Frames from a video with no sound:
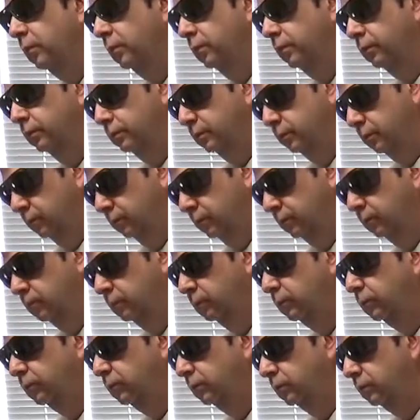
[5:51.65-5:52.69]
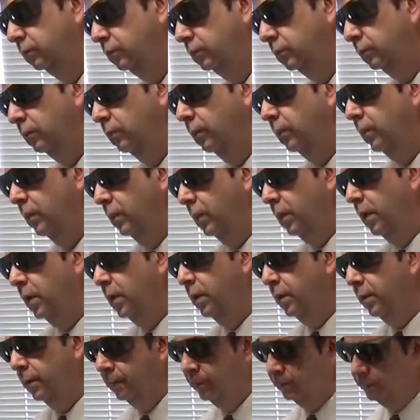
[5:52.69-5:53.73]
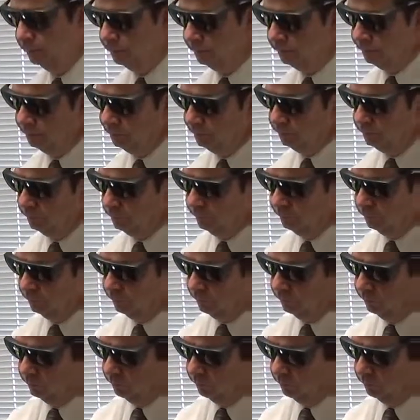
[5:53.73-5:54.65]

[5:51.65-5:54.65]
get more flexion out of it. And that was noticeable